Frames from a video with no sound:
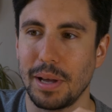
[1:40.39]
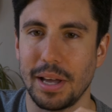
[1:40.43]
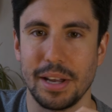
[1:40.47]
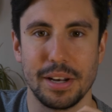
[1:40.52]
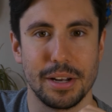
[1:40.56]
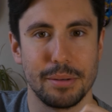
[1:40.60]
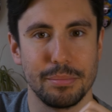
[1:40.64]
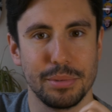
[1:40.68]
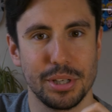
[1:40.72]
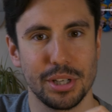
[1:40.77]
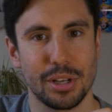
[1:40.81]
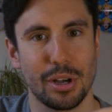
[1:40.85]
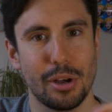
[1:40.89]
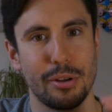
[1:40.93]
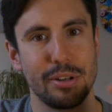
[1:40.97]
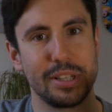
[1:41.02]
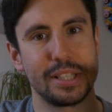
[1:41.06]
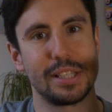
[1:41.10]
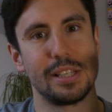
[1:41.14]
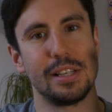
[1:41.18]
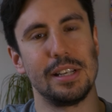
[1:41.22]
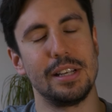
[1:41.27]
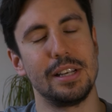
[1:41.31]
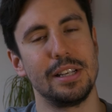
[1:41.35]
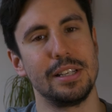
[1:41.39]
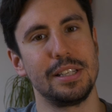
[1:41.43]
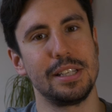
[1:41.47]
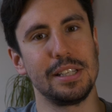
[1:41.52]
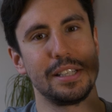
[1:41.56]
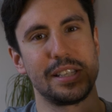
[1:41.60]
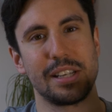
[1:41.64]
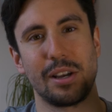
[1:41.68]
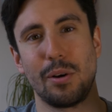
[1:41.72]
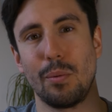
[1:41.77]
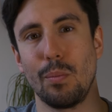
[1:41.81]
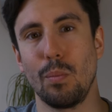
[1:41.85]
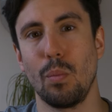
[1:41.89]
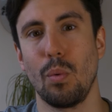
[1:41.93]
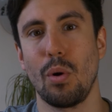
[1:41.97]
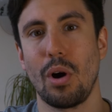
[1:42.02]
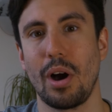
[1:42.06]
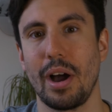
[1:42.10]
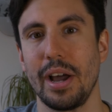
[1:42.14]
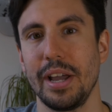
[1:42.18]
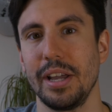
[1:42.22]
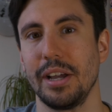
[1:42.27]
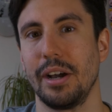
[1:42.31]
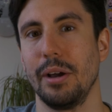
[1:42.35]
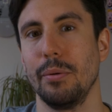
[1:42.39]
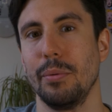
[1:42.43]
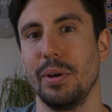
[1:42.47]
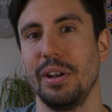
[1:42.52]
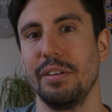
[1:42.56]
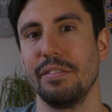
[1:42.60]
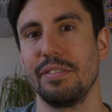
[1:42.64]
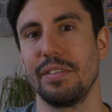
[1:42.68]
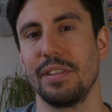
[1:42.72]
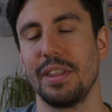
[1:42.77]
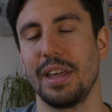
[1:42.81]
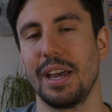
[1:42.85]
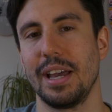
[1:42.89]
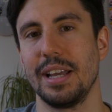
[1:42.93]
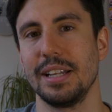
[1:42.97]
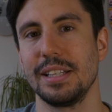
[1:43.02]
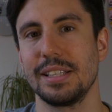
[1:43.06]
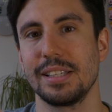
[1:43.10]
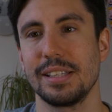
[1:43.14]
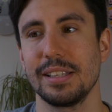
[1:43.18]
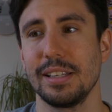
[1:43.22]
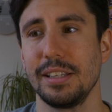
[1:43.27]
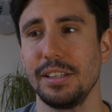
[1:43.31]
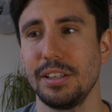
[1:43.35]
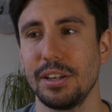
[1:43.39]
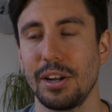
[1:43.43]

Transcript: and I'm going to go into detail why I went for that.